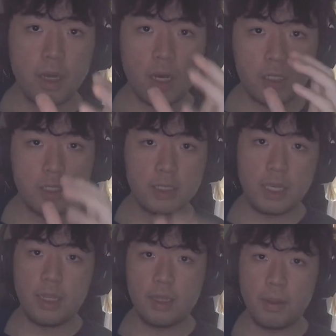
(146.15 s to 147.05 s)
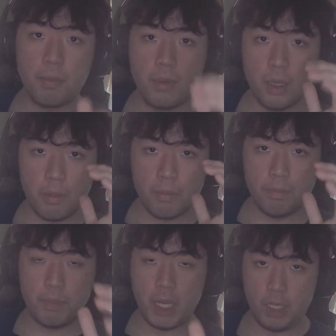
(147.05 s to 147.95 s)
understand them
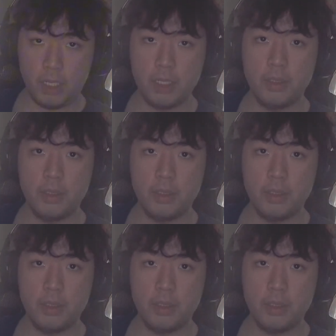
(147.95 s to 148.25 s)
better.